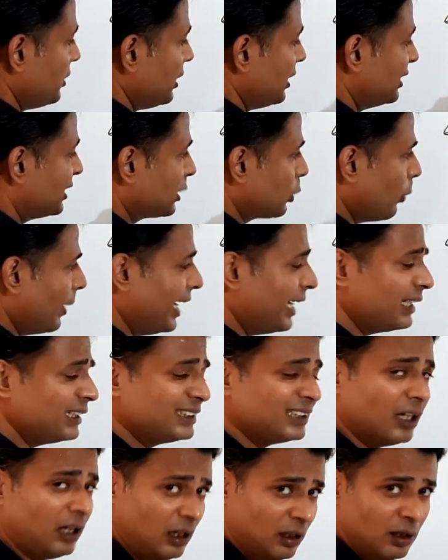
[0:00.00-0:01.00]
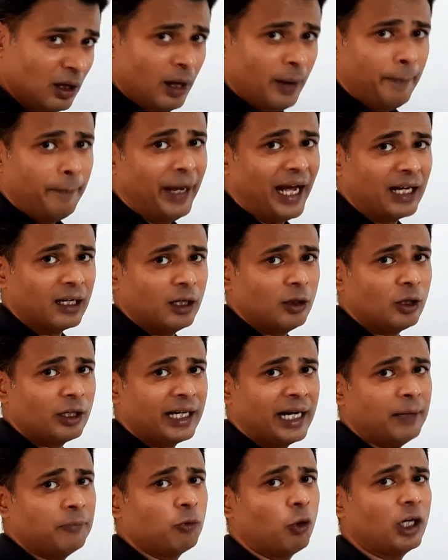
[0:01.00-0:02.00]
Square is a
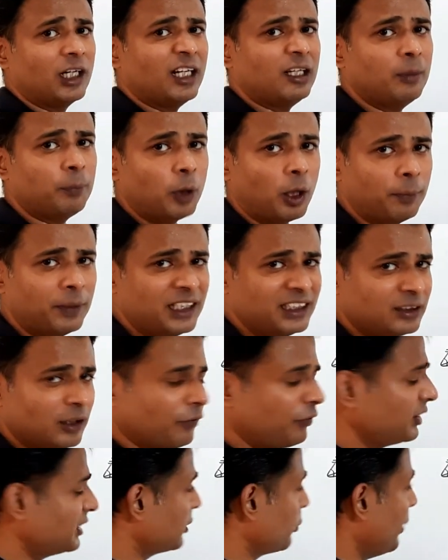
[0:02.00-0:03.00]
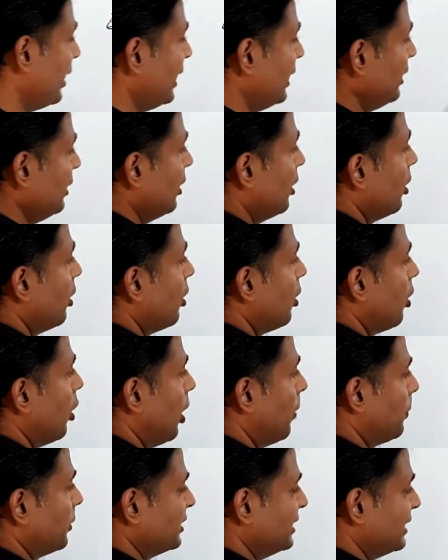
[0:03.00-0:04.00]
parallelogram. What are the properties of a square?
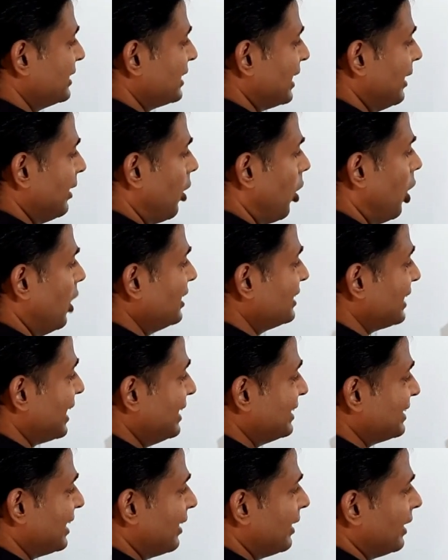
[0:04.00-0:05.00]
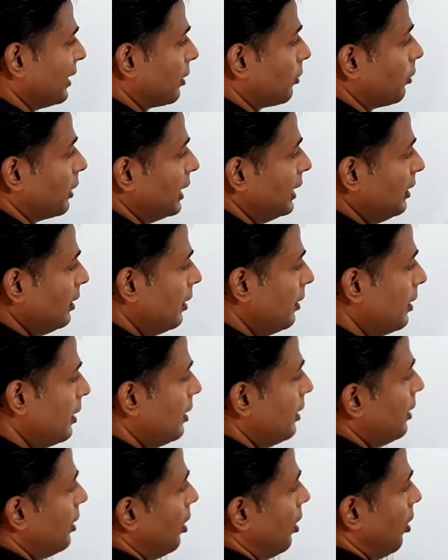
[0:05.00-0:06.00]
Opposite side, all sides are equal.
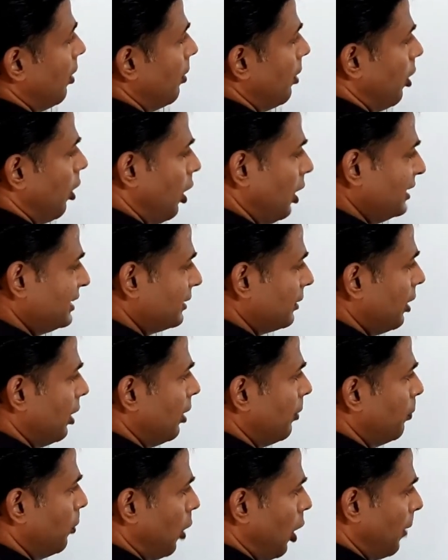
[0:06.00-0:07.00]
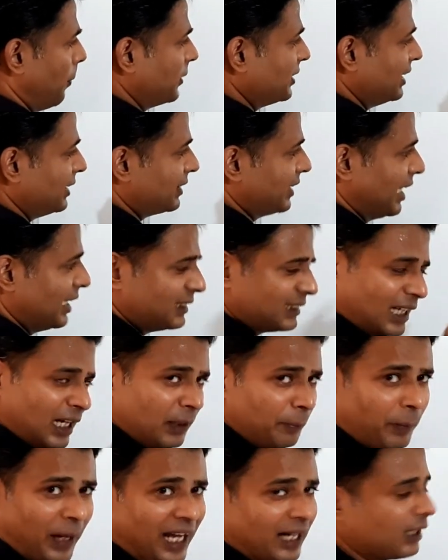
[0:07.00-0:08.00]
All opposite sides are
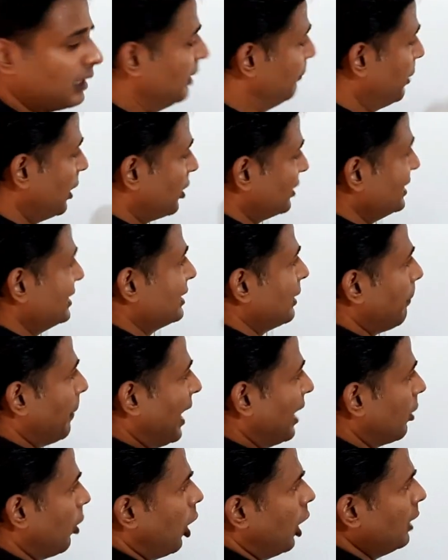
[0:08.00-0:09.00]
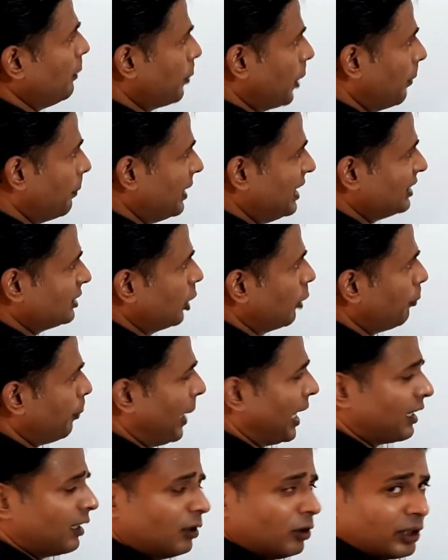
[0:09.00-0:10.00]
parallel because it's a all properties of
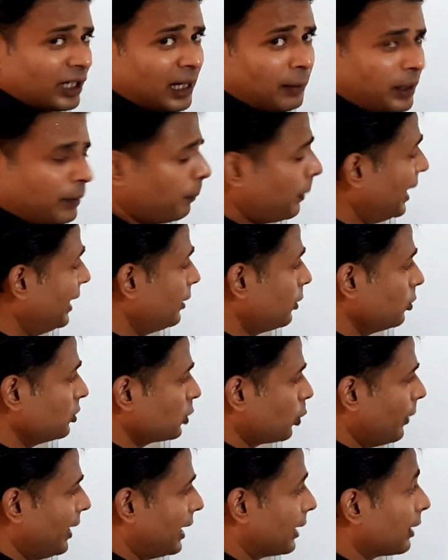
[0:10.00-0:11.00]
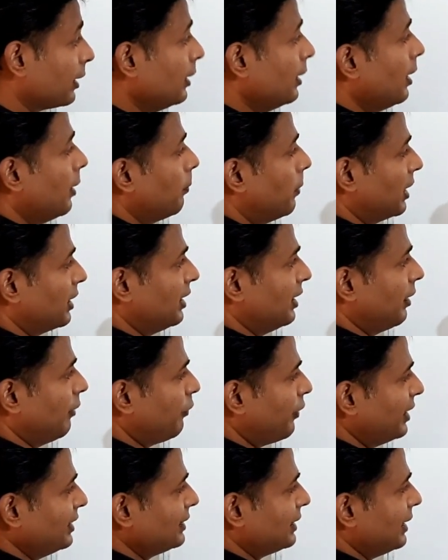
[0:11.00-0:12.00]
parallelogram apply to square. But the
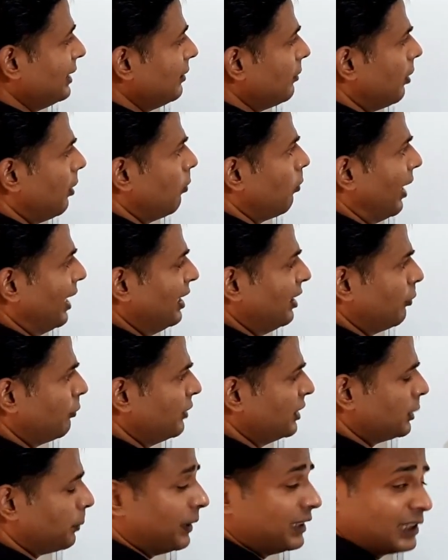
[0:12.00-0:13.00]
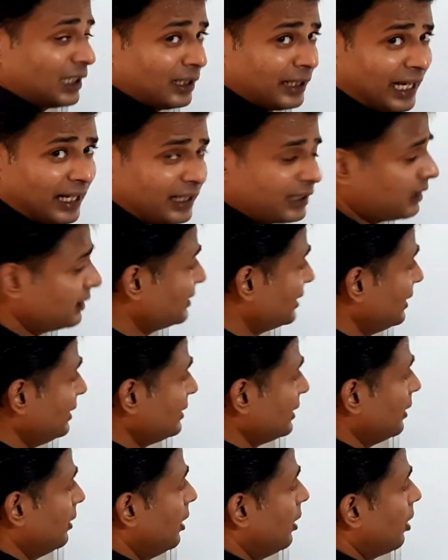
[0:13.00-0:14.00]
difference is one of the special characters
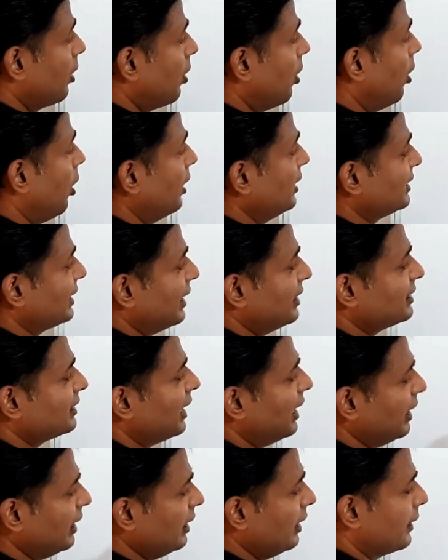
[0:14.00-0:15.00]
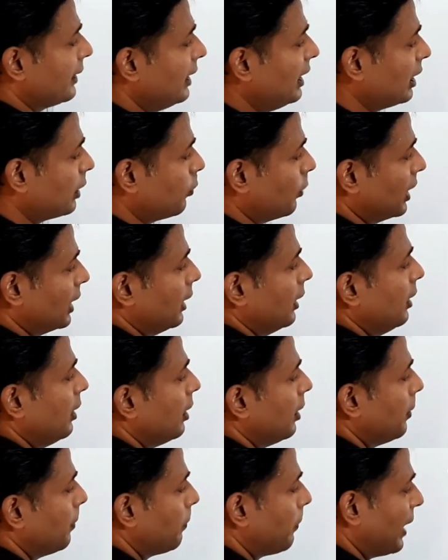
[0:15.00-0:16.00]
is all sides are
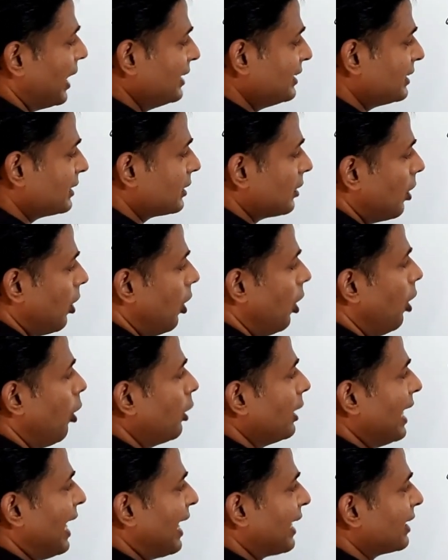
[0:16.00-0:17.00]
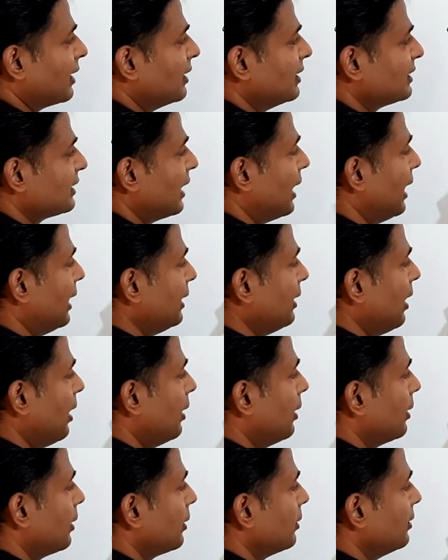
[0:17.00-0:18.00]
equal plus all angles
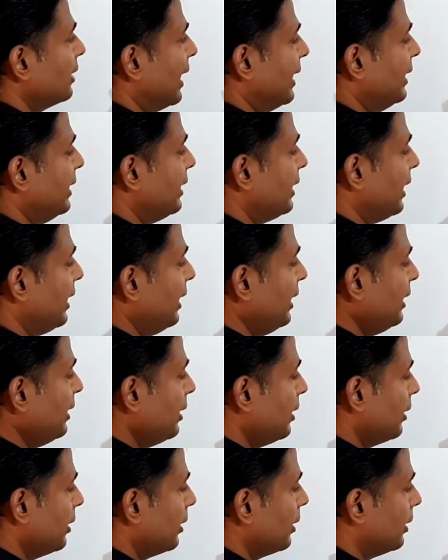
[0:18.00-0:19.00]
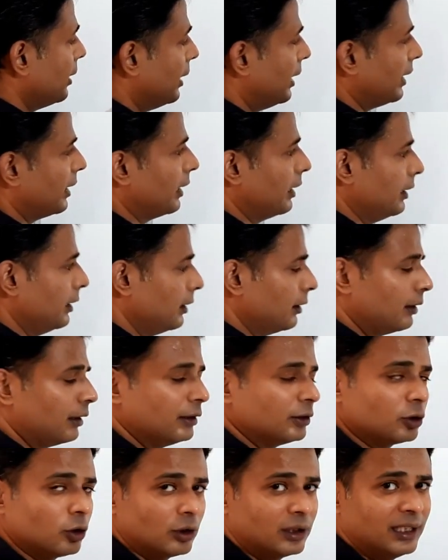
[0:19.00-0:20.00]
are 90 degree.
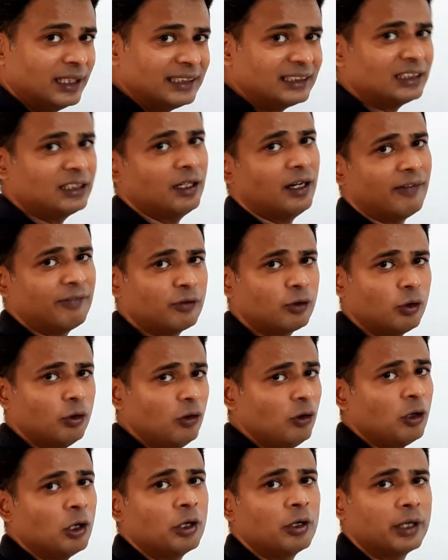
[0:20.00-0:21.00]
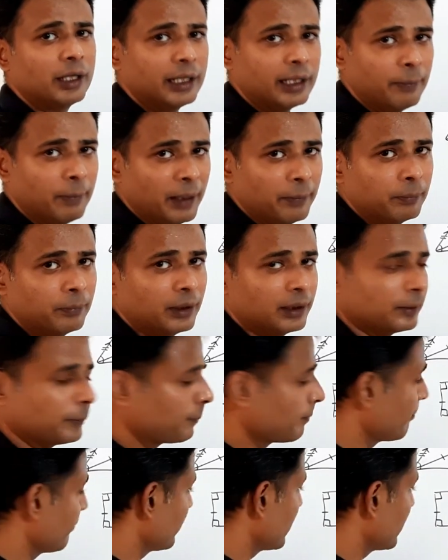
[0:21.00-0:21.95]
So this you have to remember.